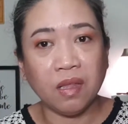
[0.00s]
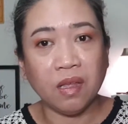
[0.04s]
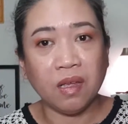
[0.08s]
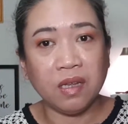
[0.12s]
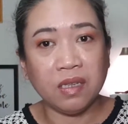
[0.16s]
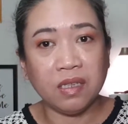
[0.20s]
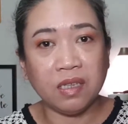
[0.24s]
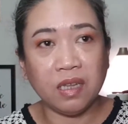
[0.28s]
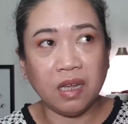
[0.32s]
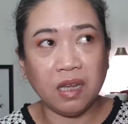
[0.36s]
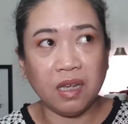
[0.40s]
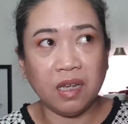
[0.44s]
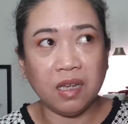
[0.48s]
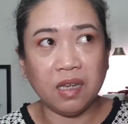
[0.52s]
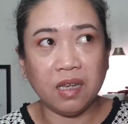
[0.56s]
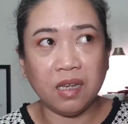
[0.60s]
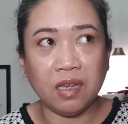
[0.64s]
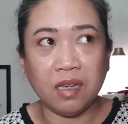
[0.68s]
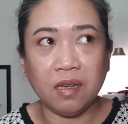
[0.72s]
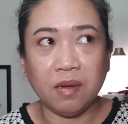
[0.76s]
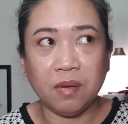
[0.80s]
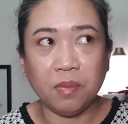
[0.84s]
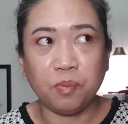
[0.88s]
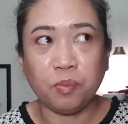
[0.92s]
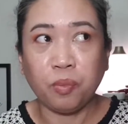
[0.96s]

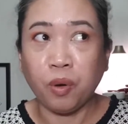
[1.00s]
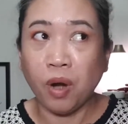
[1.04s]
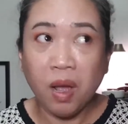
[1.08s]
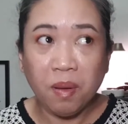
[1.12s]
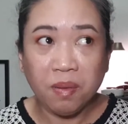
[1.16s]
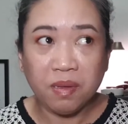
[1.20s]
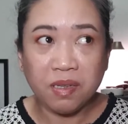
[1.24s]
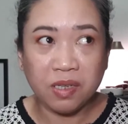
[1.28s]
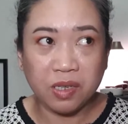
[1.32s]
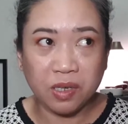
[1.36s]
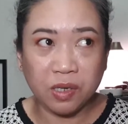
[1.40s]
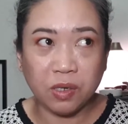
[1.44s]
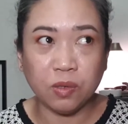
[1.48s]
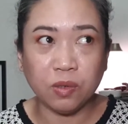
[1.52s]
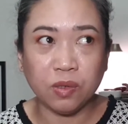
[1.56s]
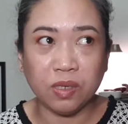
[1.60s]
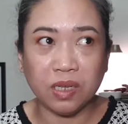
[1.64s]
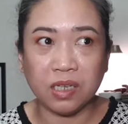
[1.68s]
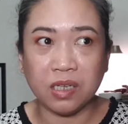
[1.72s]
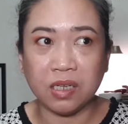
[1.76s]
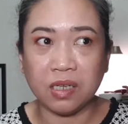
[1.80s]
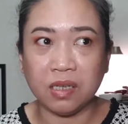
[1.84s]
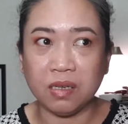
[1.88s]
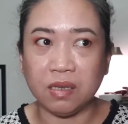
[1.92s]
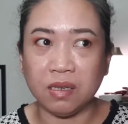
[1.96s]
they promise you
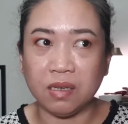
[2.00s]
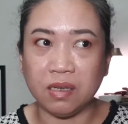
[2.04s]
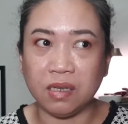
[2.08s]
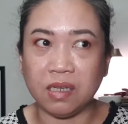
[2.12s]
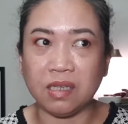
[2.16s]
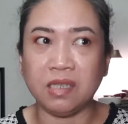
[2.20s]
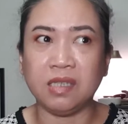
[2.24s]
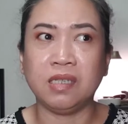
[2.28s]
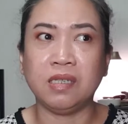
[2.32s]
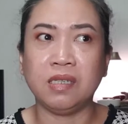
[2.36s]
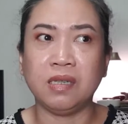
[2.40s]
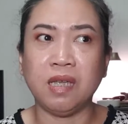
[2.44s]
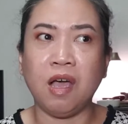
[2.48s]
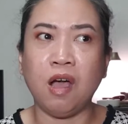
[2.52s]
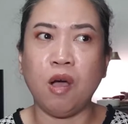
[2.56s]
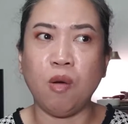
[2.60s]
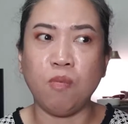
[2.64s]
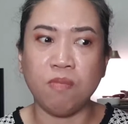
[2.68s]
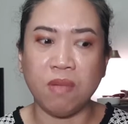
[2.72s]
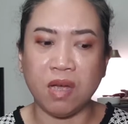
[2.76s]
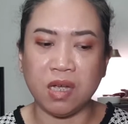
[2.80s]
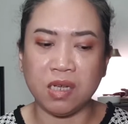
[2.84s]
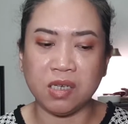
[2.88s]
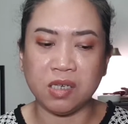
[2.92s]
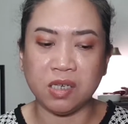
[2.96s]
that that's how
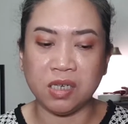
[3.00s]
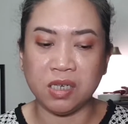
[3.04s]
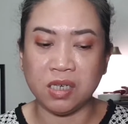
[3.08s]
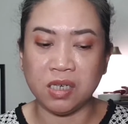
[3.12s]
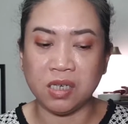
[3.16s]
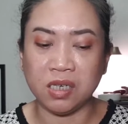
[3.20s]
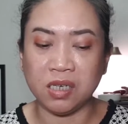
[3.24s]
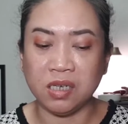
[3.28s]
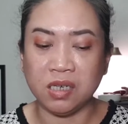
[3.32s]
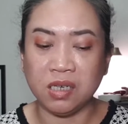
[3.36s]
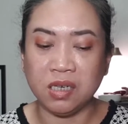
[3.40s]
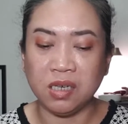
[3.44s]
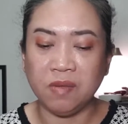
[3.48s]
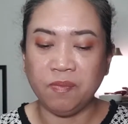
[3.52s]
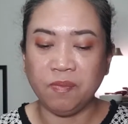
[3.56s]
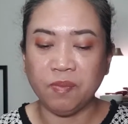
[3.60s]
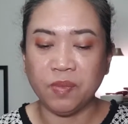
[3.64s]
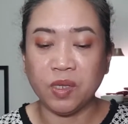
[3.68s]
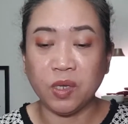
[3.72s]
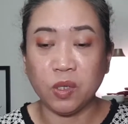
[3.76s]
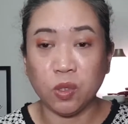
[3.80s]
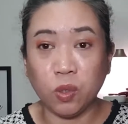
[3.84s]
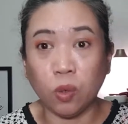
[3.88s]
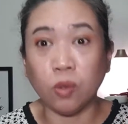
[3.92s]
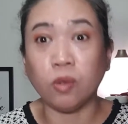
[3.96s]
much
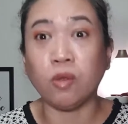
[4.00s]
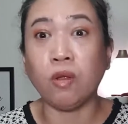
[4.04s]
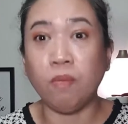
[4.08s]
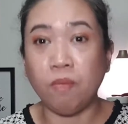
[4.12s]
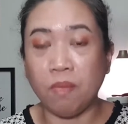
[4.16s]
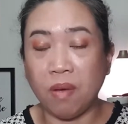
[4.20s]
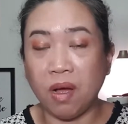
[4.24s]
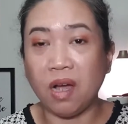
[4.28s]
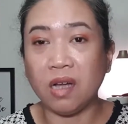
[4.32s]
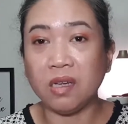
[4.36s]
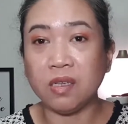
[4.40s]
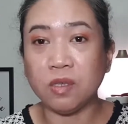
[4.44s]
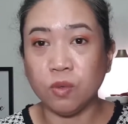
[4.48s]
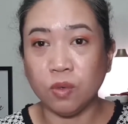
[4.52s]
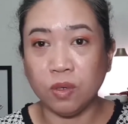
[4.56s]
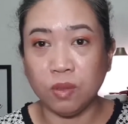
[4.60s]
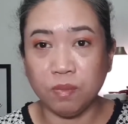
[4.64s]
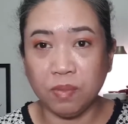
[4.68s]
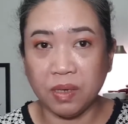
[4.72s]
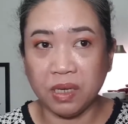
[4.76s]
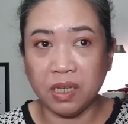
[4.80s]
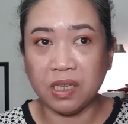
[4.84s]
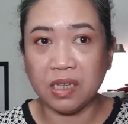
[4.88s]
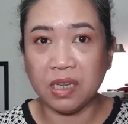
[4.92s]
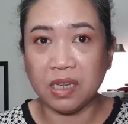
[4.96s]
the total box will
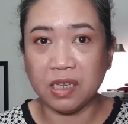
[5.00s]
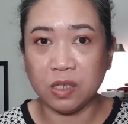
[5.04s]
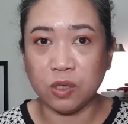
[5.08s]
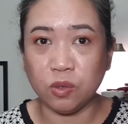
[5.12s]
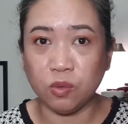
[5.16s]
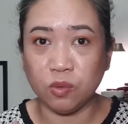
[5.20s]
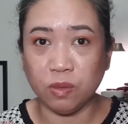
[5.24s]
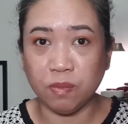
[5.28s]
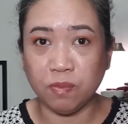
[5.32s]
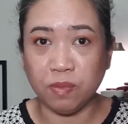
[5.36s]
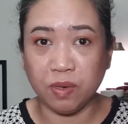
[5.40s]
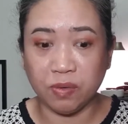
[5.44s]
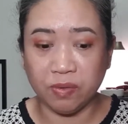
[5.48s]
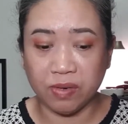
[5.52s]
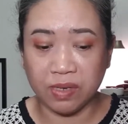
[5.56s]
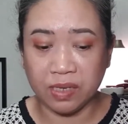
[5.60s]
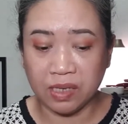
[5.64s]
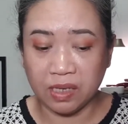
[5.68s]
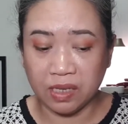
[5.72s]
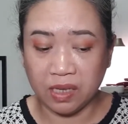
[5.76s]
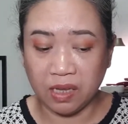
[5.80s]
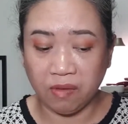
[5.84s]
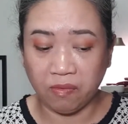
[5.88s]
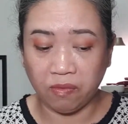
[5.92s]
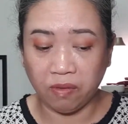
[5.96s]
be that you will be
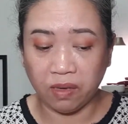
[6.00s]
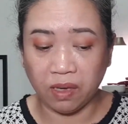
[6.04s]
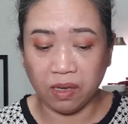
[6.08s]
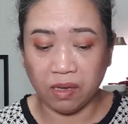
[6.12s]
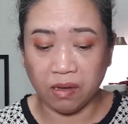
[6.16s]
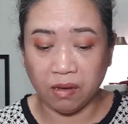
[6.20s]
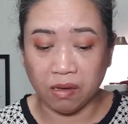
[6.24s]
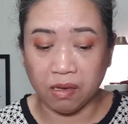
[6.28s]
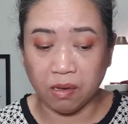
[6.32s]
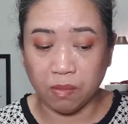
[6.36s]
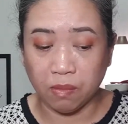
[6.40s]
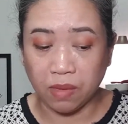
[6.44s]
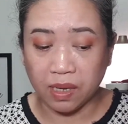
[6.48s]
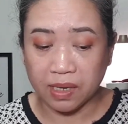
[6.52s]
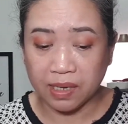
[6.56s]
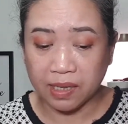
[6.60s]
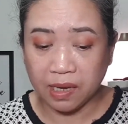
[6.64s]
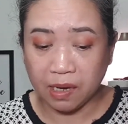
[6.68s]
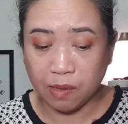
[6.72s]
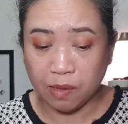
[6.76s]
receiving on a monthly